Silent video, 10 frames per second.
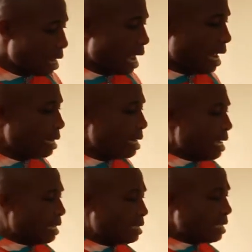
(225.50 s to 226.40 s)

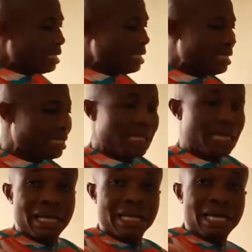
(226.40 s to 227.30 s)
And this is
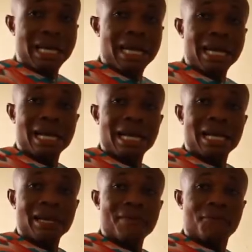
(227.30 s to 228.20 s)
the
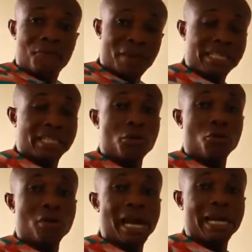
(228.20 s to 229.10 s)

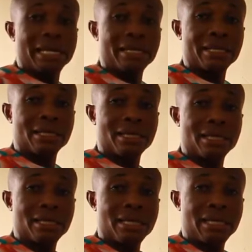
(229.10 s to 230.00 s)
vertical line
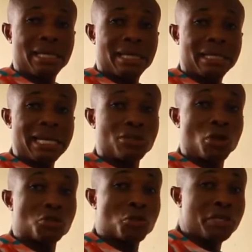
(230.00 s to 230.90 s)
that
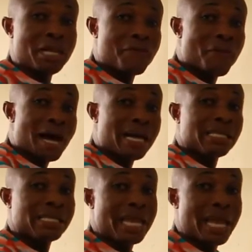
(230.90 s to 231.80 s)
also
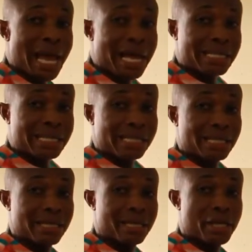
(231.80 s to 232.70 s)
divides the
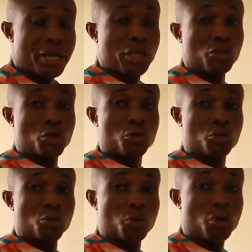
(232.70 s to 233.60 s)
Earth into
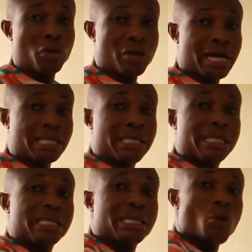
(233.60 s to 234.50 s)
two, that
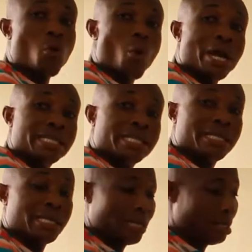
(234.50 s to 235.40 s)
is
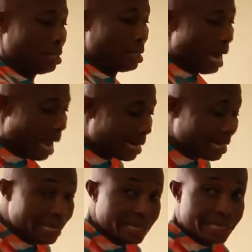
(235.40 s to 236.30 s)
west
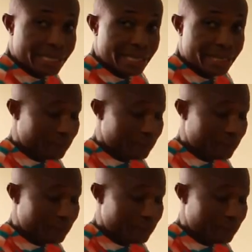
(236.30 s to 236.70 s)
and east.